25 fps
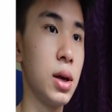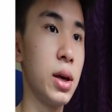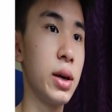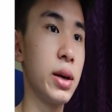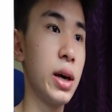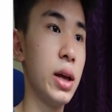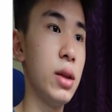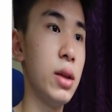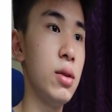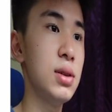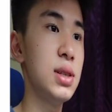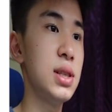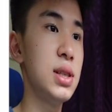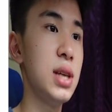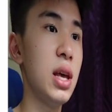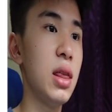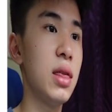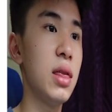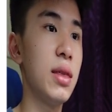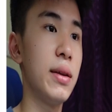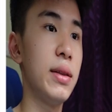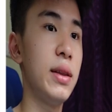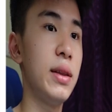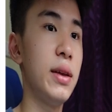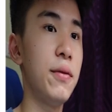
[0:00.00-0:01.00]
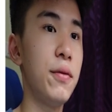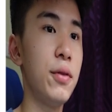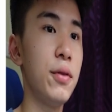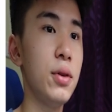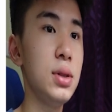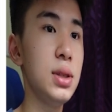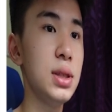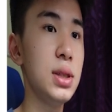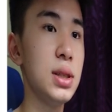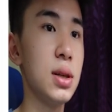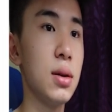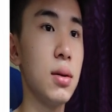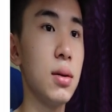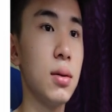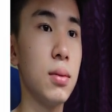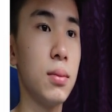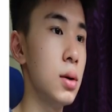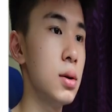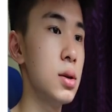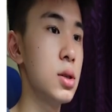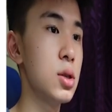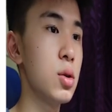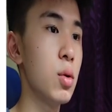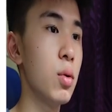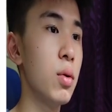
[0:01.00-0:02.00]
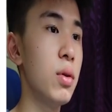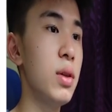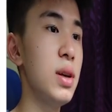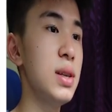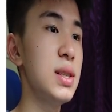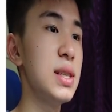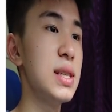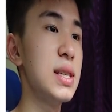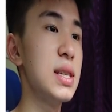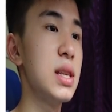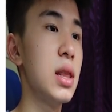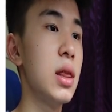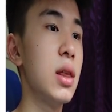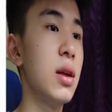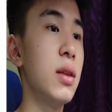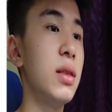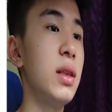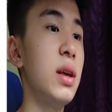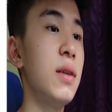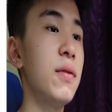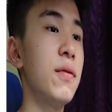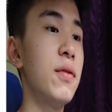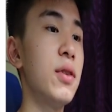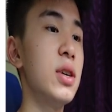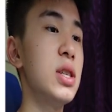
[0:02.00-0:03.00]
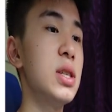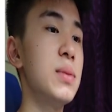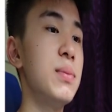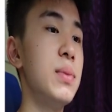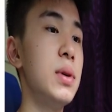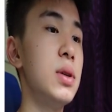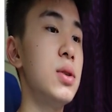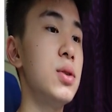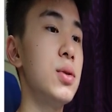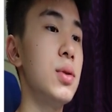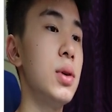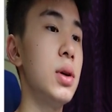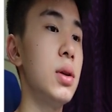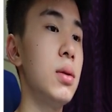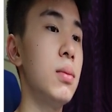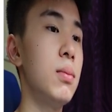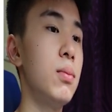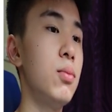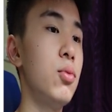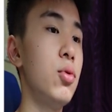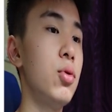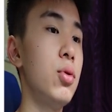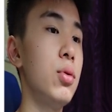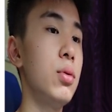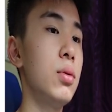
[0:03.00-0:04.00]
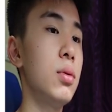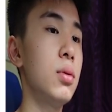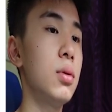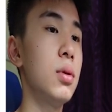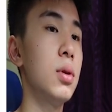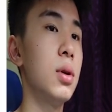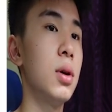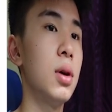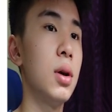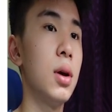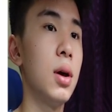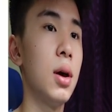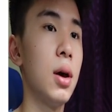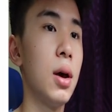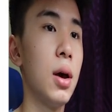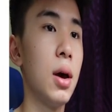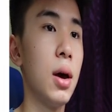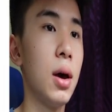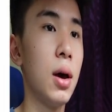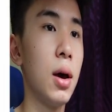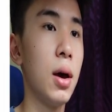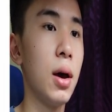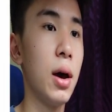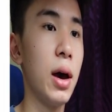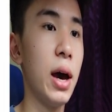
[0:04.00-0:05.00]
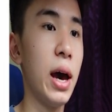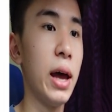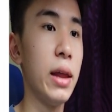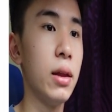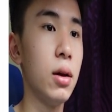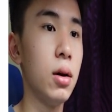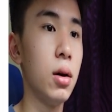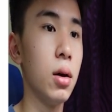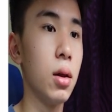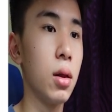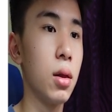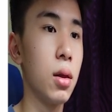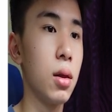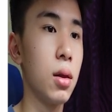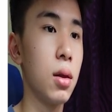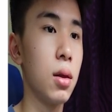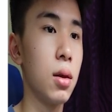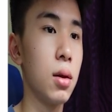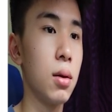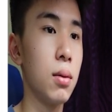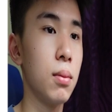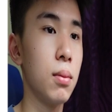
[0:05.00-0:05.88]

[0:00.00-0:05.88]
Can you see the difference? So this is the difference between moon and earth.